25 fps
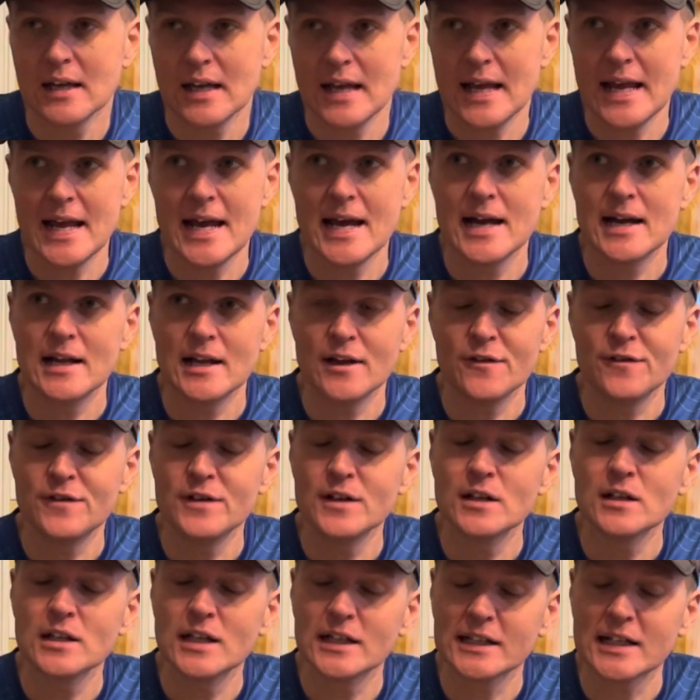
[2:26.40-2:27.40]
and I
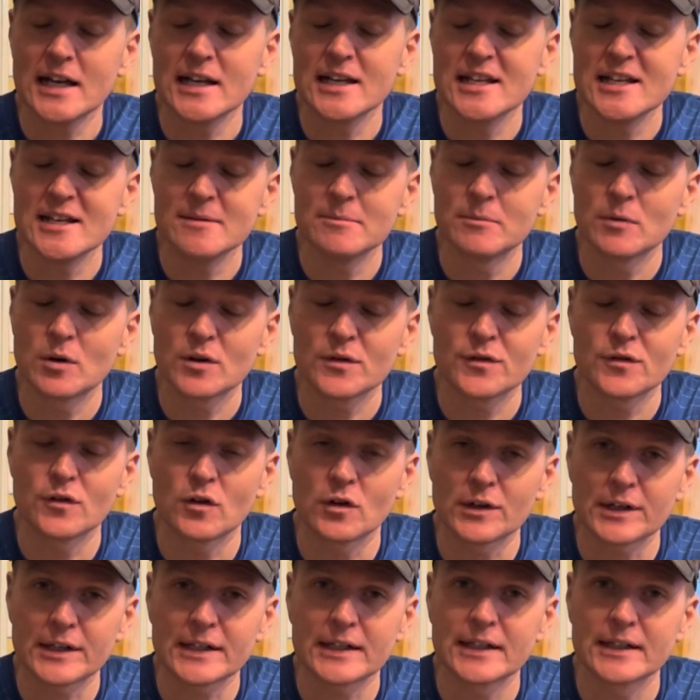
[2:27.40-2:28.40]
feel like I need more
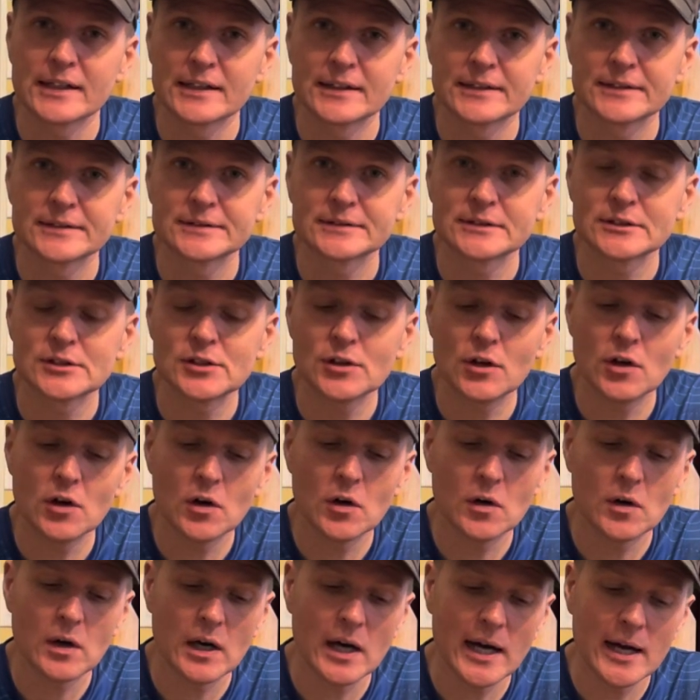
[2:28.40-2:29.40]
fork.
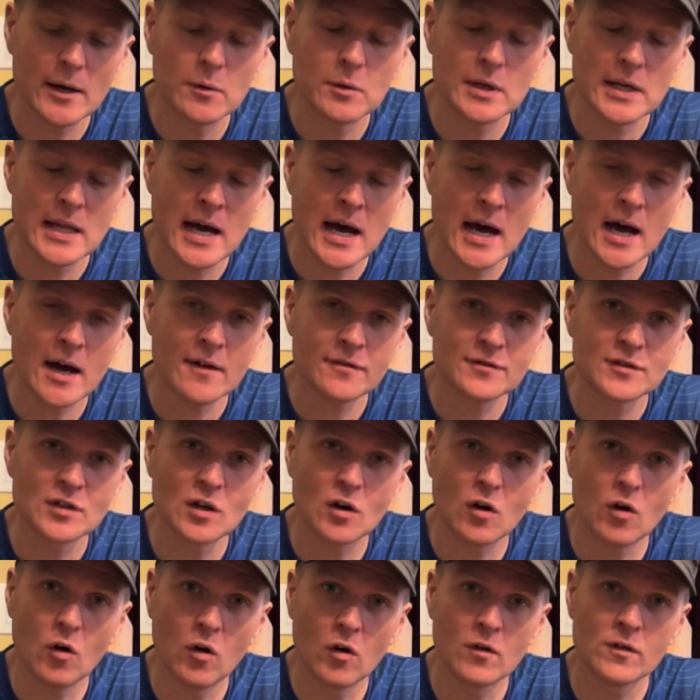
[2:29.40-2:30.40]
So I would have
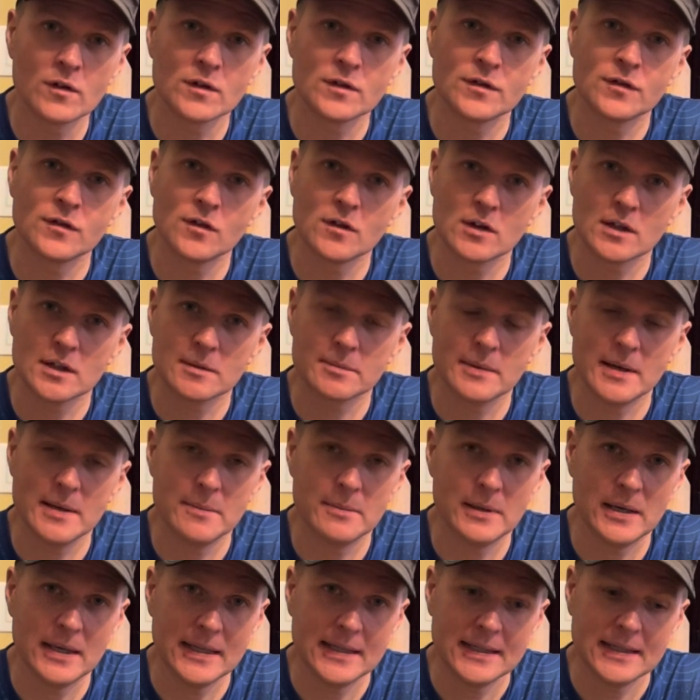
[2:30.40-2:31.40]
to over fork my
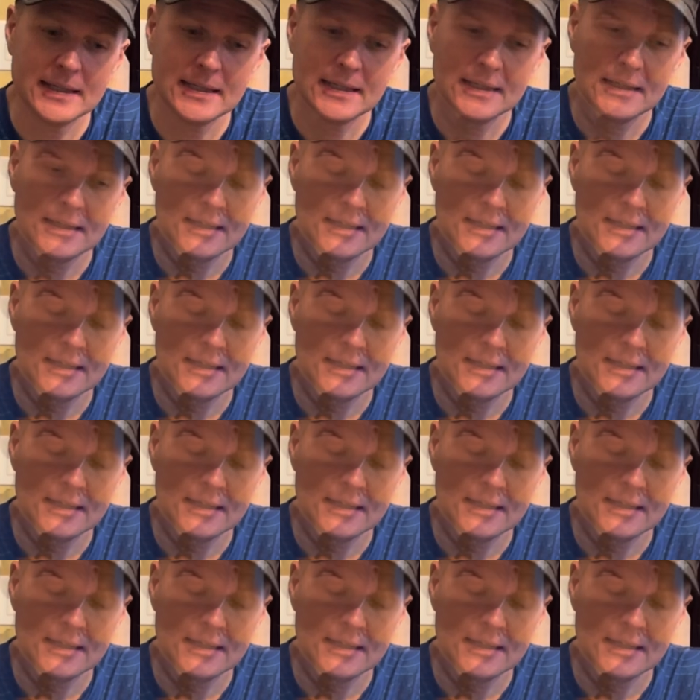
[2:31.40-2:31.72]
bike,